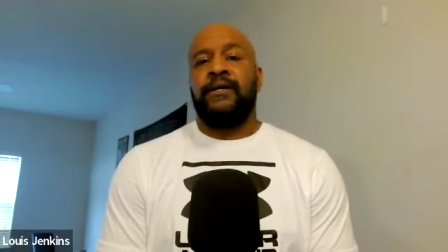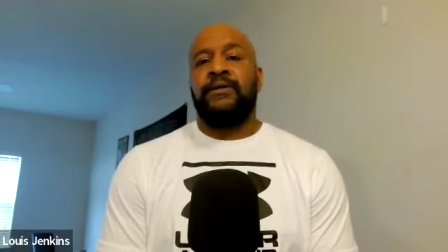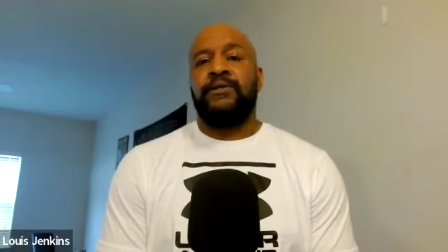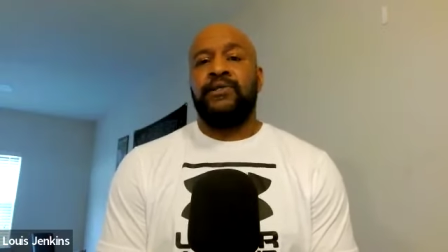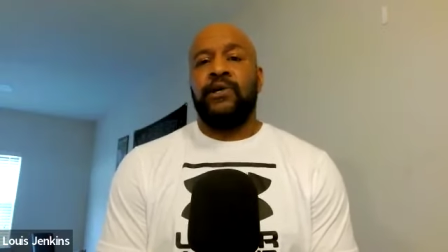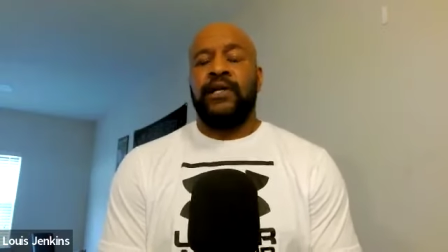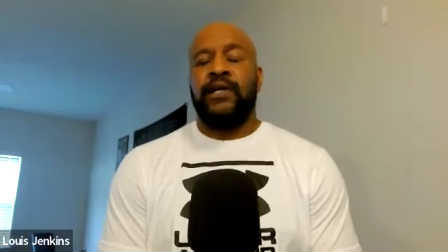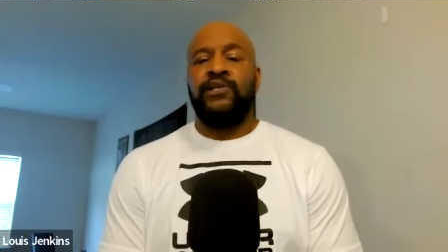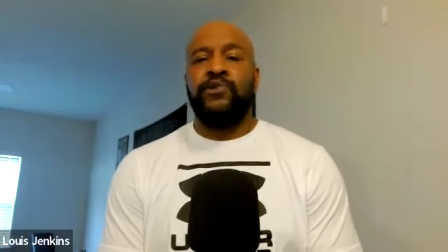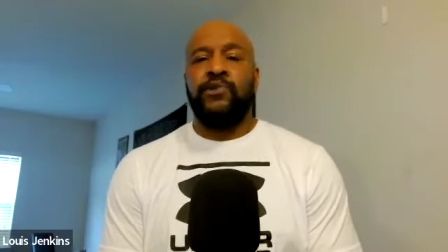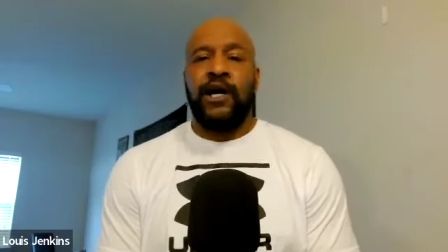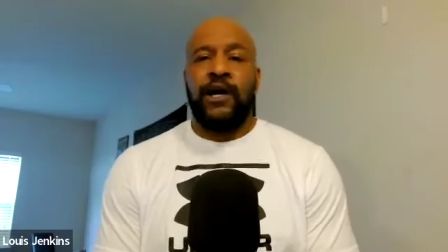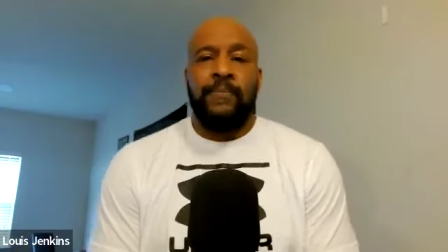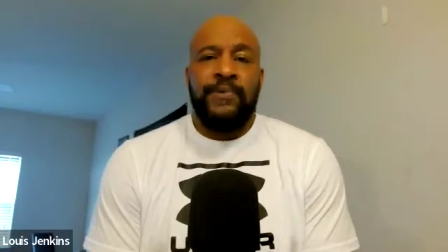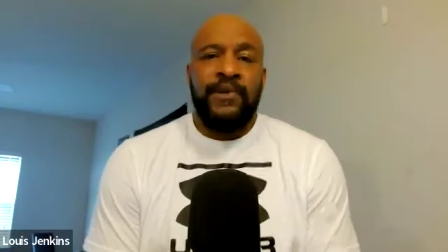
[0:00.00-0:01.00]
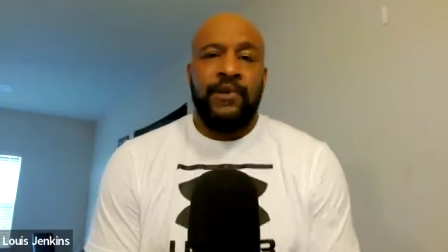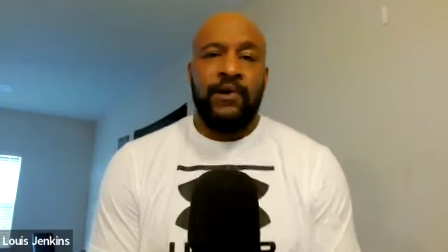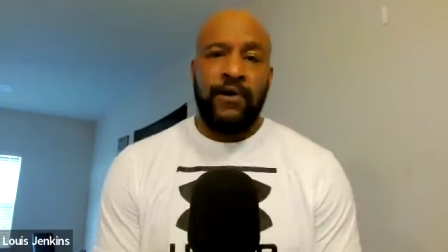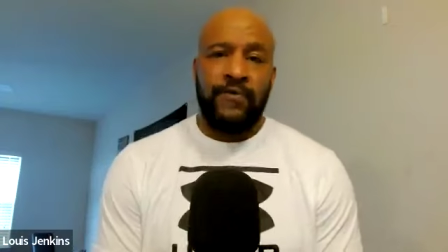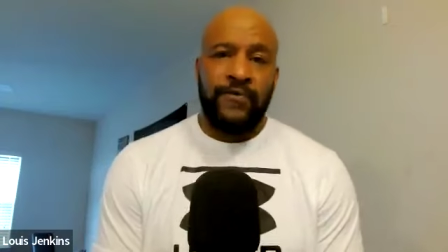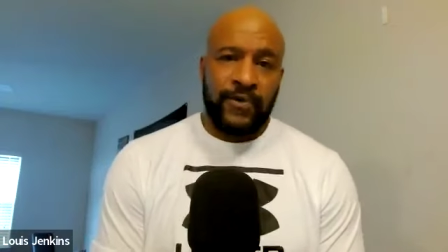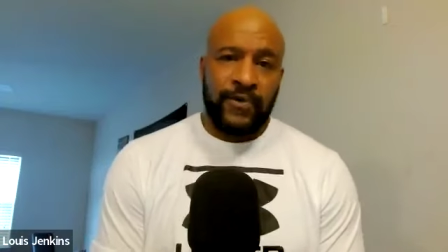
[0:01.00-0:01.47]
So they drop me
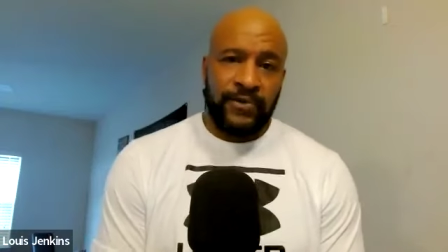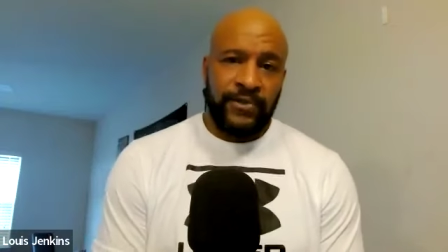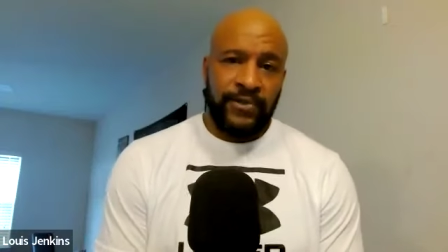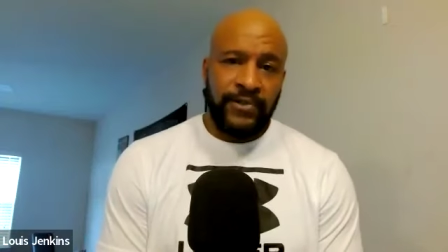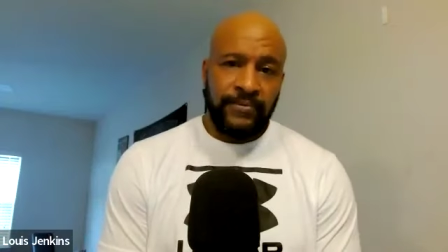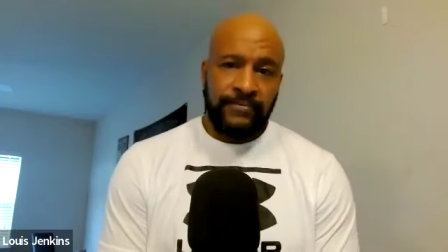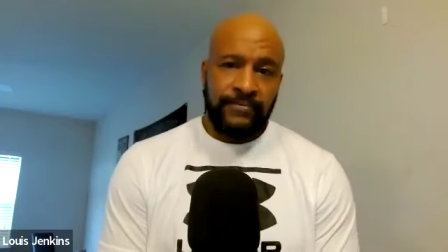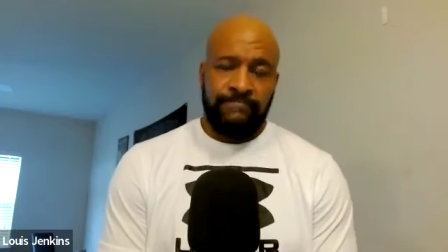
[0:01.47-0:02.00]
off first.